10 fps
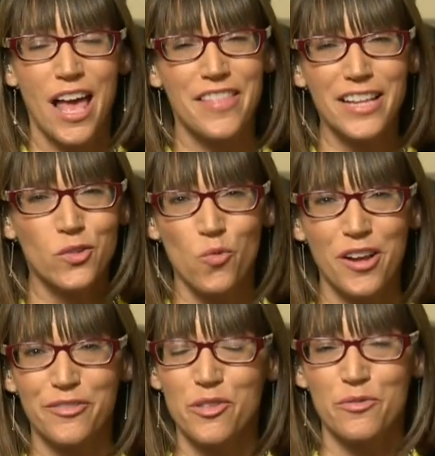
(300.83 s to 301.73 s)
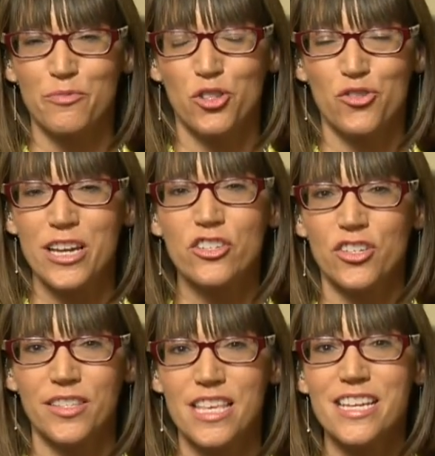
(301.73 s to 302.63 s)
And that's one of the
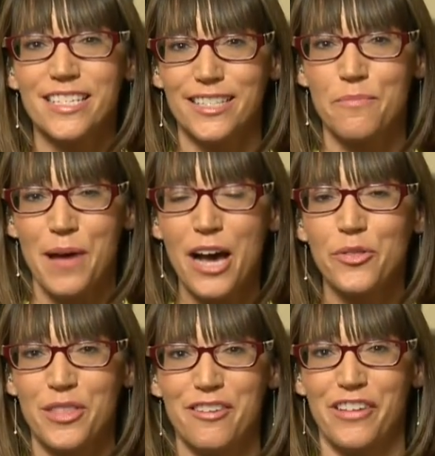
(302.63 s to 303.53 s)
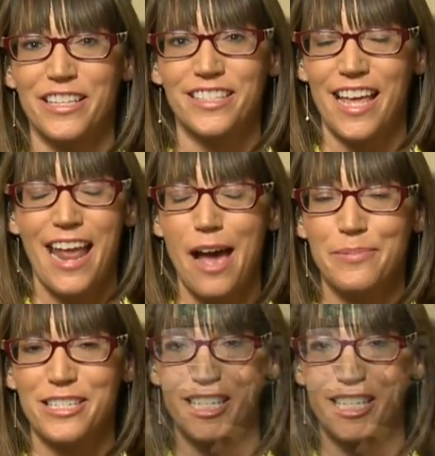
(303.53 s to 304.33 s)
strangest things about the events that happened